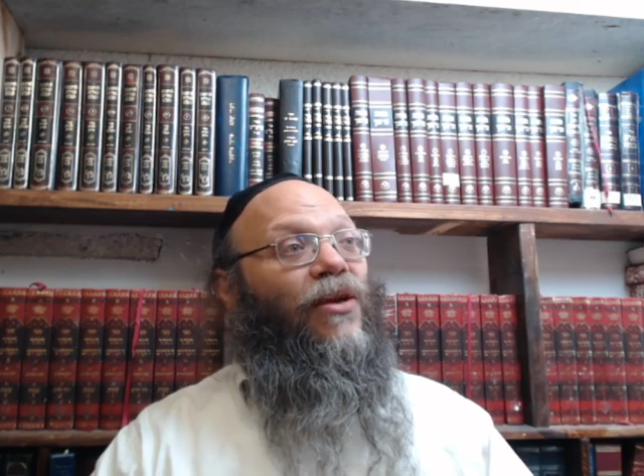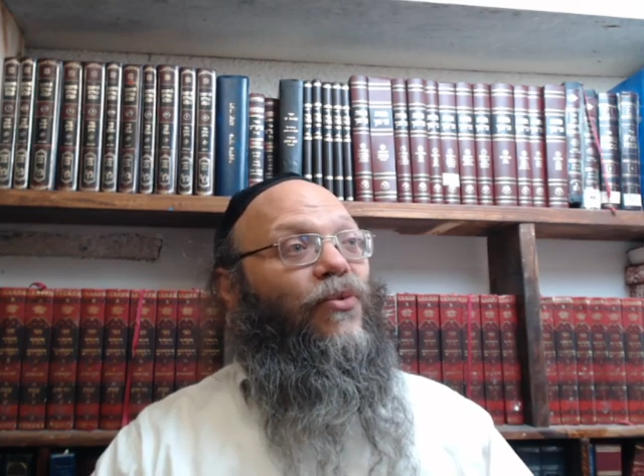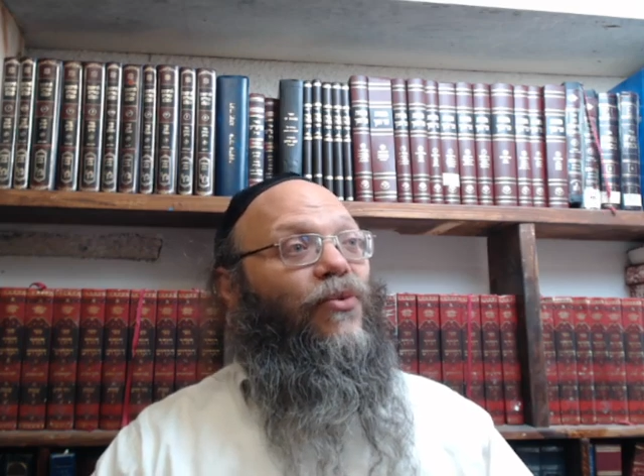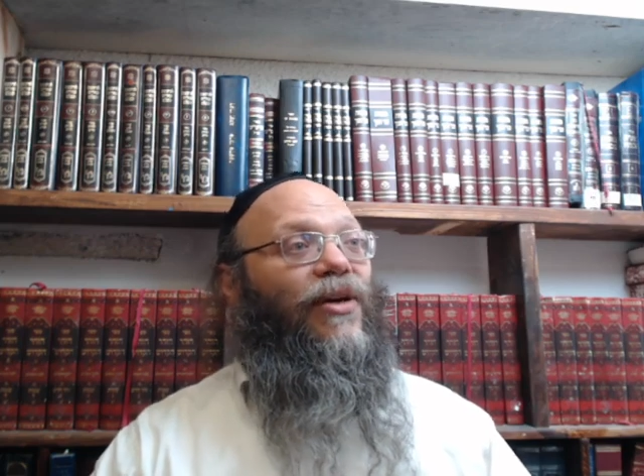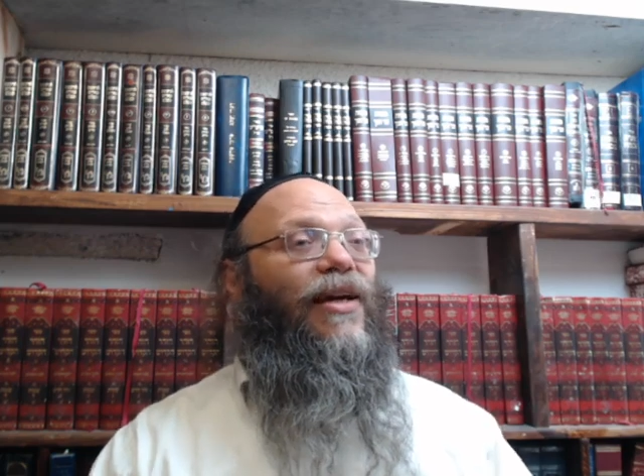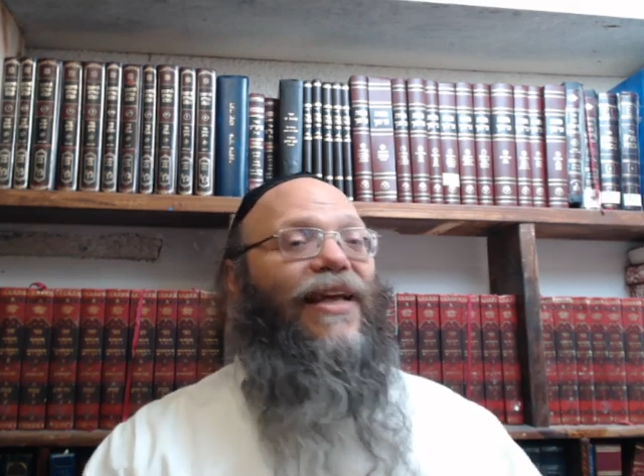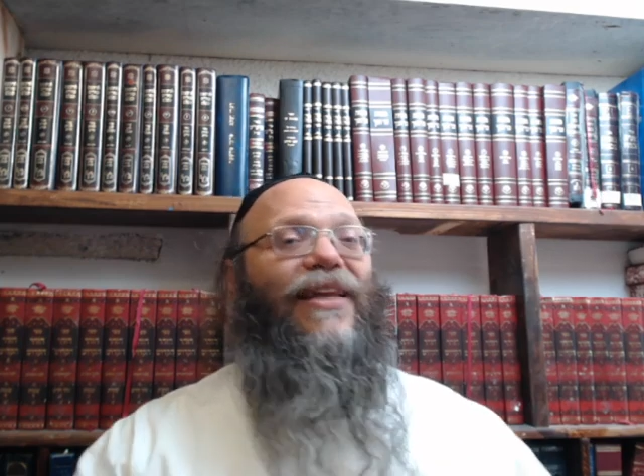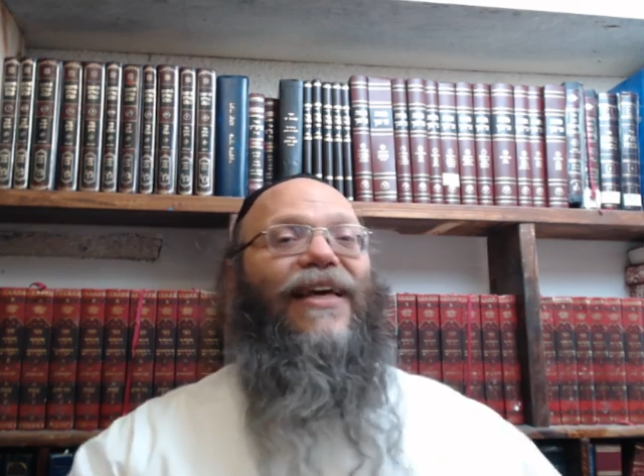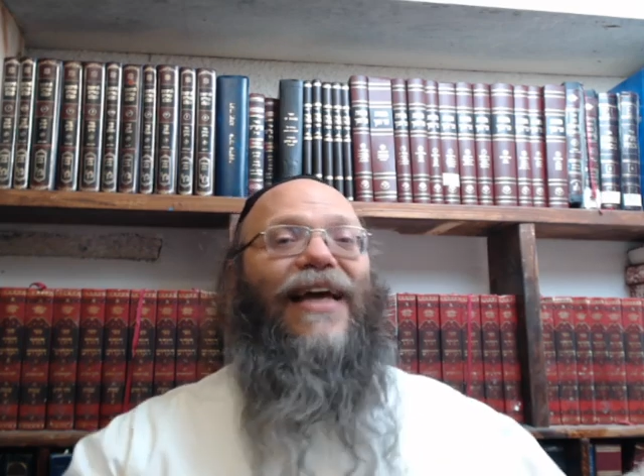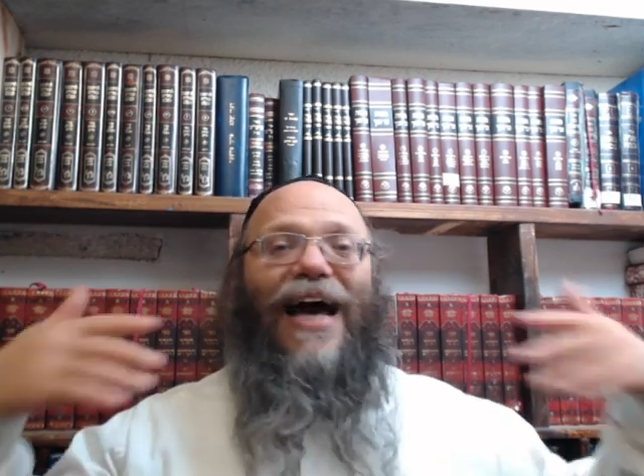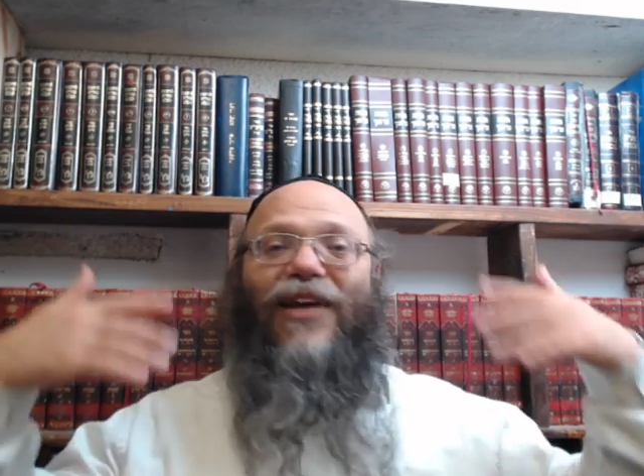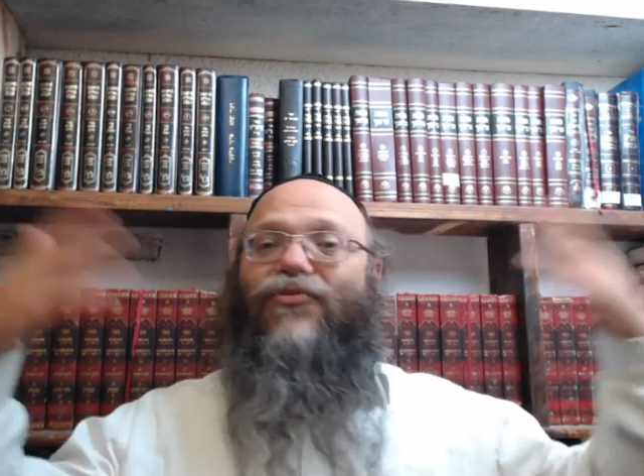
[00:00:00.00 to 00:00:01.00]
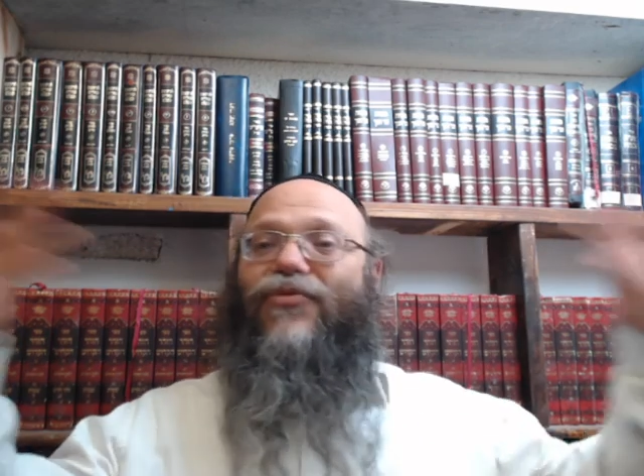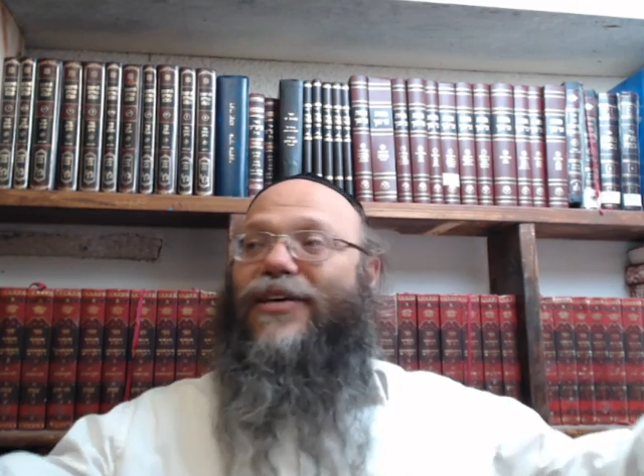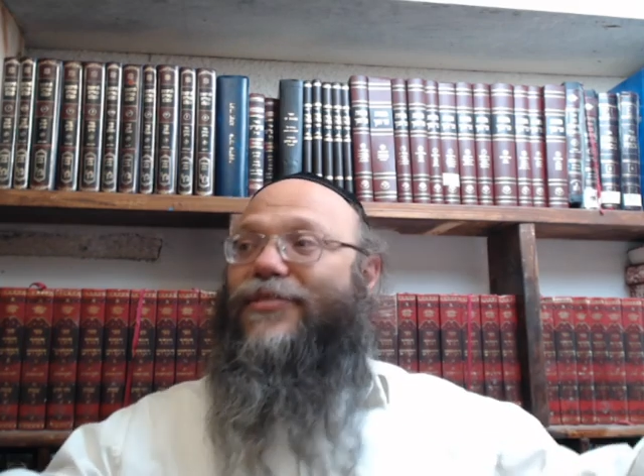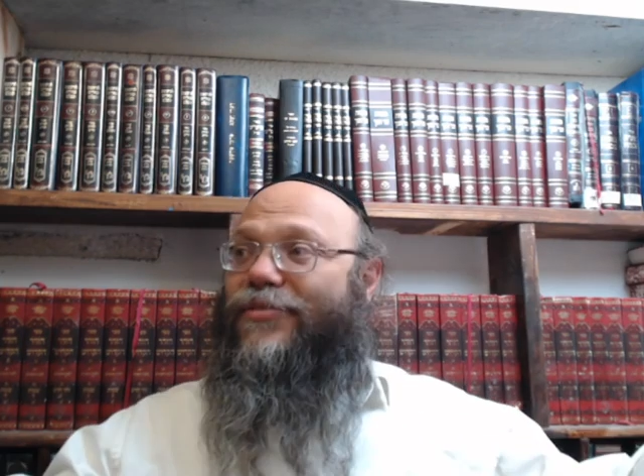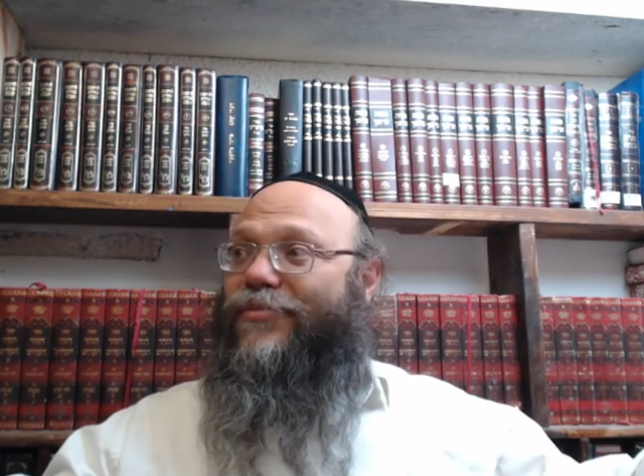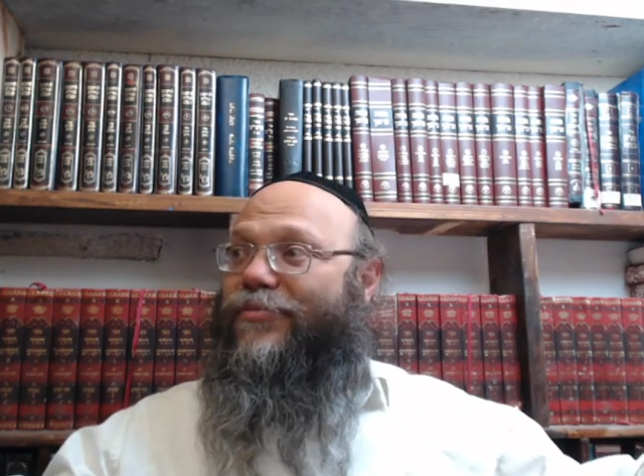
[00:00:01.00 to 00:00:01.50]
We're getting
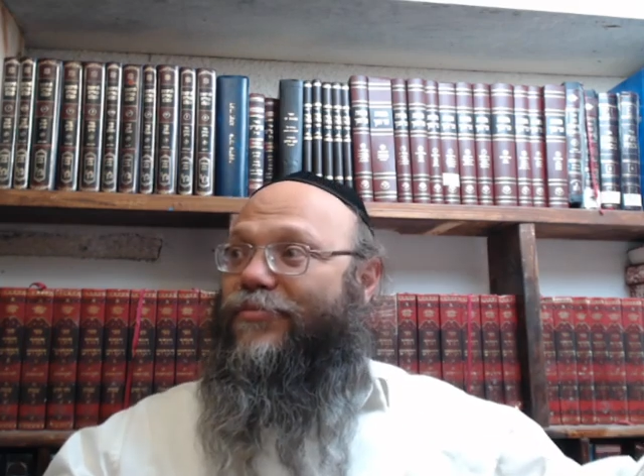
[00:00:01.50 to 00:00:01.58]
undressed